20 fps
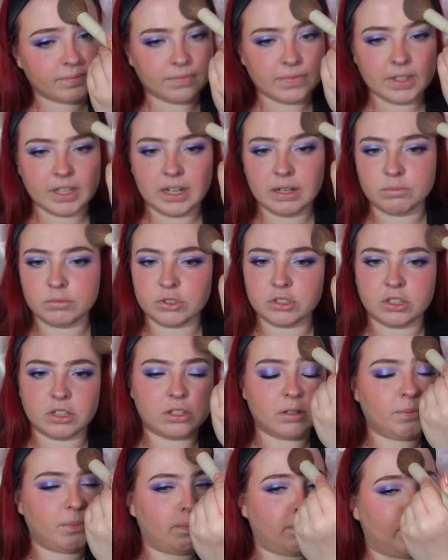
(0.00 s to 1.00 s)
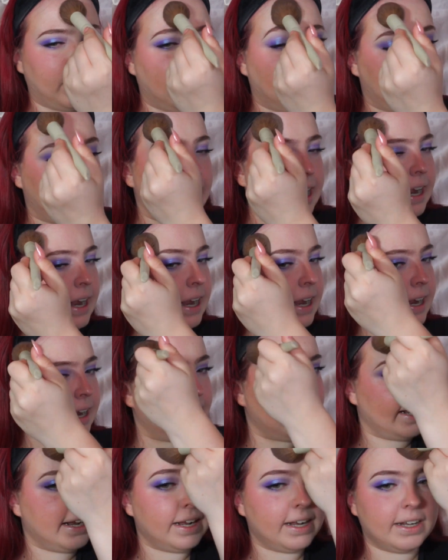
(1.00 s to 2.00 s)
And I'm just gonna
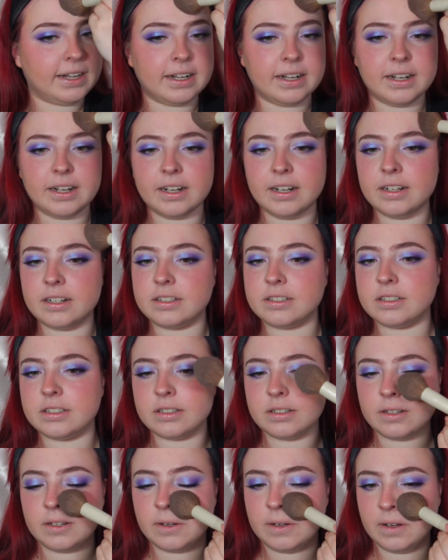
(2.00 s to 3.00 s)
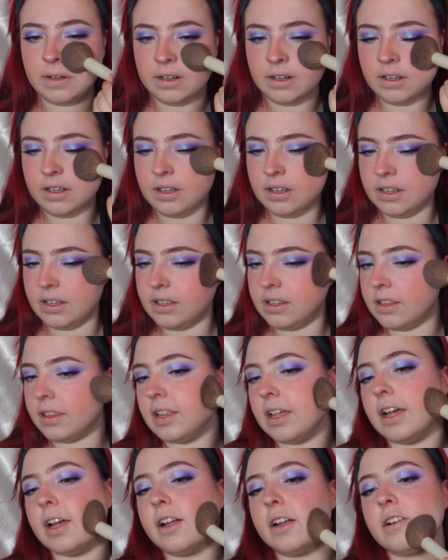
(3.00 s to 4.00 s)
pat
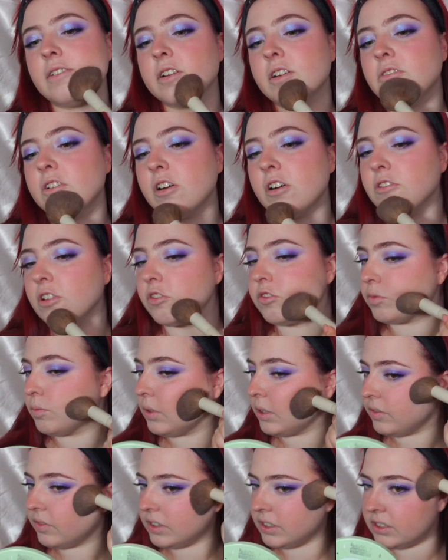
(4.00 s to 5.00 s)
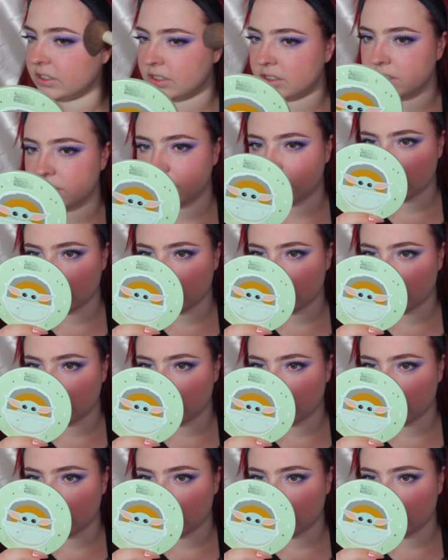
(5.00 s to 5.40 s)
that all over my face.